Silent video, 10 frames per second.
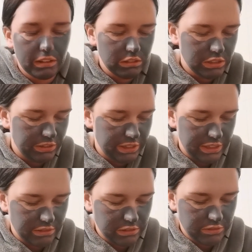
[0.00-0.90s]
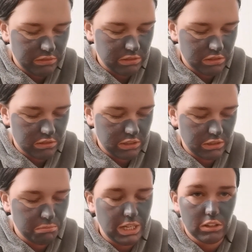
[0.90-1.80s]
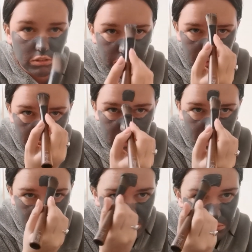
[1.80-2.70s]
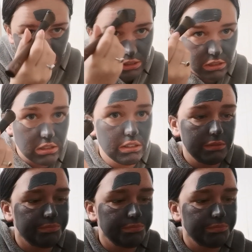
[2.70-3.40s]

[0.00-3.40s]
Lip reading: So yeah, it's not like me not doing them is an issue, because